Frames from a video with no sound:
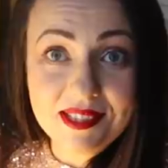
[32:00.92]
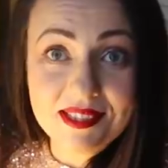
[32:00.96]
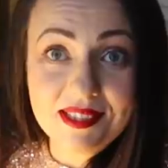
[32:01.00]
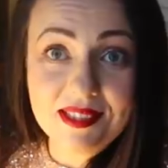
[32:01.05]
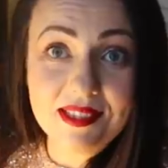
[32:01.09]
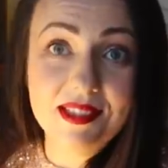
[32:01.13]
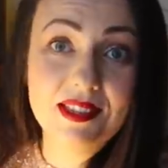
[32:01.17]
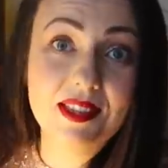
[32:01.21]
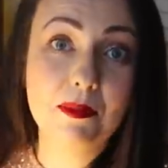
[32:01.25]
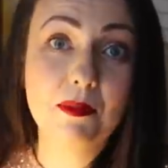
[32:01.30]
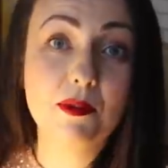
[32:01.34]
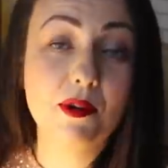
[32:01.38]

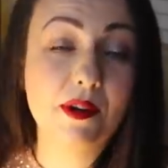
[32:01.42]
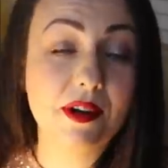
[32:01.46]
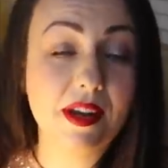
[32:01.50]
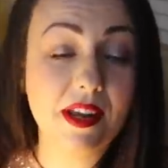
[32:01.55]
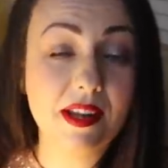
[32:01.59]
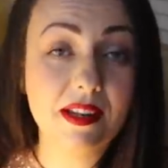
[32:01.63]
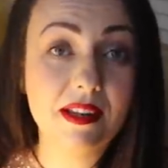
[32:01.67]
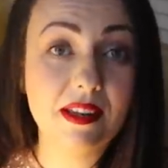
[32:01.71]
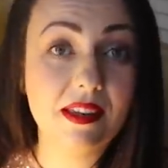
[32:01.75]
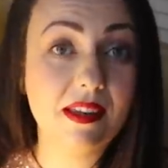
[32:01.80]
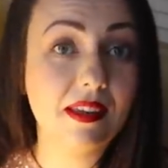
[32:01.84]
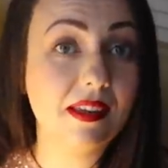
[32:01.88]
see them
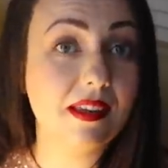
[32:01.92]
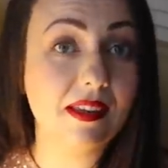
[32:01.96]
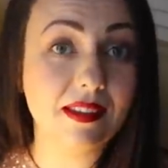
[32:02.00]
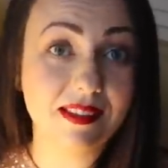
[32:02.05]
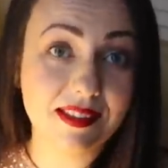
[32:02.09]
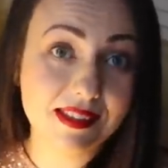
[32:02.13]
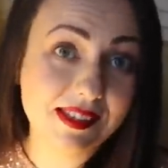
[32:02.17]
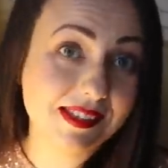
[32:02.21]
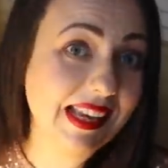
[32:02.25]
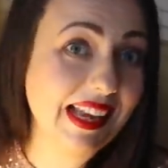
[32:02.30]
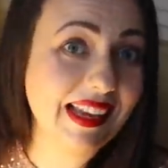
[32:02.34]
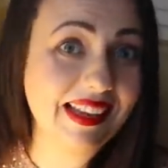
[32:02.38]
already
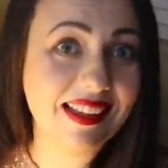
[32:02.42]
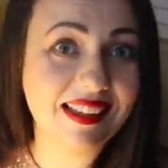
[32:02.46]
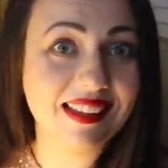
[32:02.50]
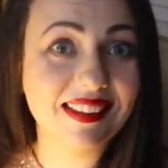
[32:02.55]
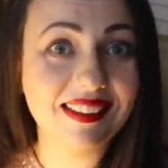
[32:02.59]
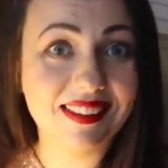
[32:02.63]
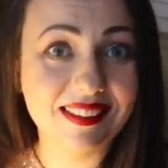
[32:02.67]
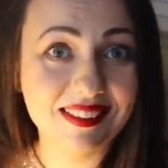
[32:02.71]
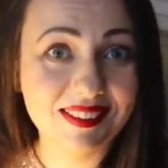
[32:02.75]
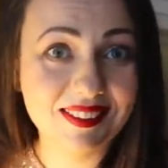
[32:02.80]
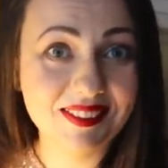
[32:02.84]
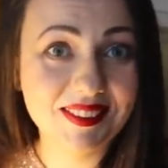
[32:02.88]
in a
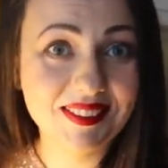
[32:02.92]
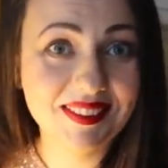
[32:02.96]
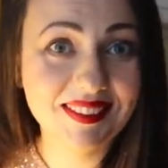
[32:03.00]
second.